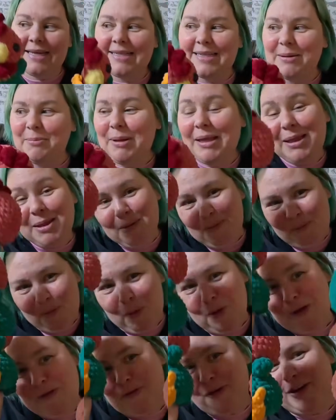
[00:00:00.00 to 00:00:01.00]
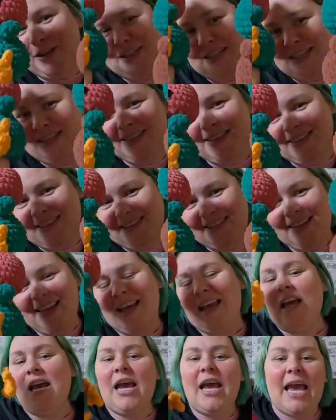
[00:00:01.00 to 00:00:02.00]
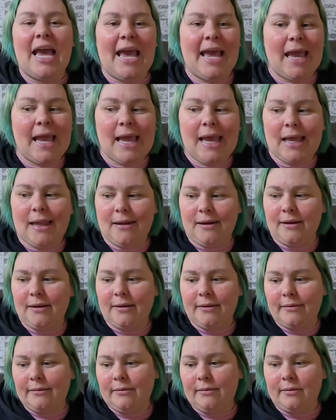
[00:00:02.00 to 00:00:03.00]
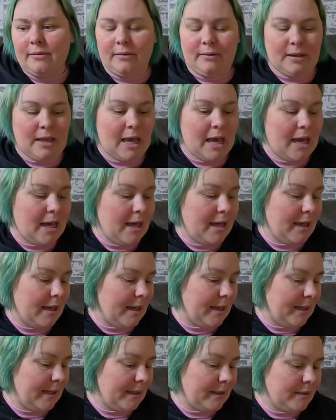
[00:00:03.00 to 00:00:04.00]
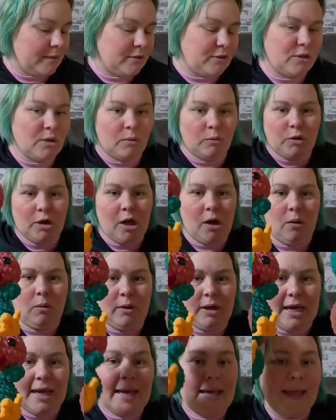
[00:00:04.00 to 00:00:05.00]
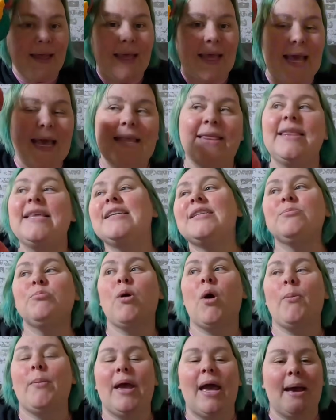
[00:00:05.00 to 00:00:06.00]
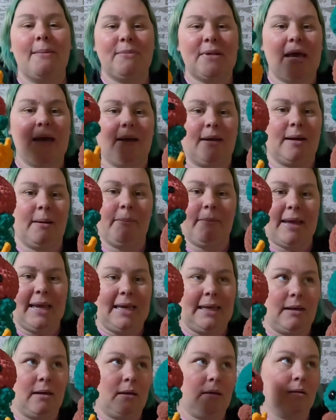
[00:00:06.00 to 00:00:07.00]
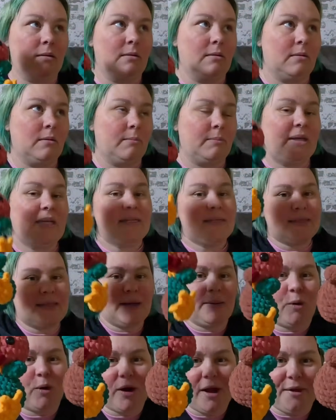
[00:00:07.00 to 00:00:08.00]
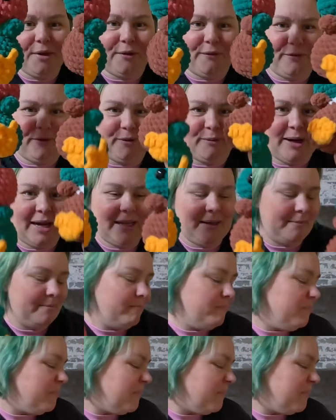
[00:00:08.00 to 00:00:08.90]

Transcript: the boy versions, and I don't know. At this moment, I'm not gonna make, because they're more colorful, right?